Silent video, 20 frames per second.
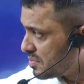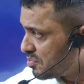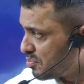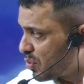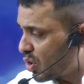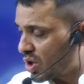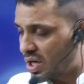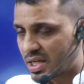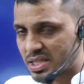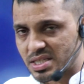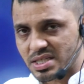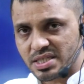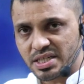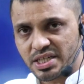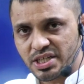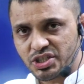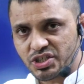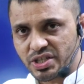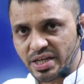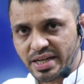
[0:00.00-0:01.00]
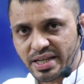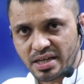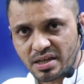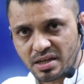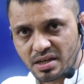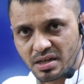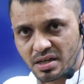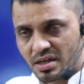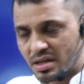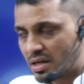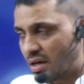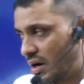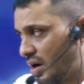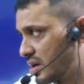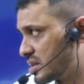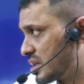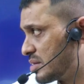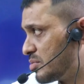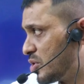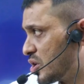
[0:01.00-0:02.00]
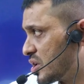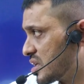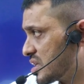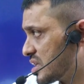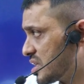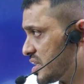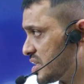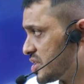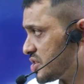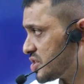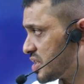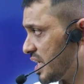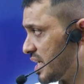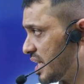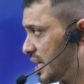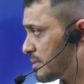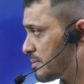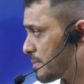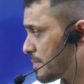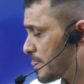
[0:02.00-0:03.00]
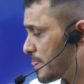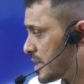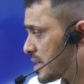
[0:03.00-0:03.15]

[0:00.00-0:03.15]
Borders, it is sharing northern border China,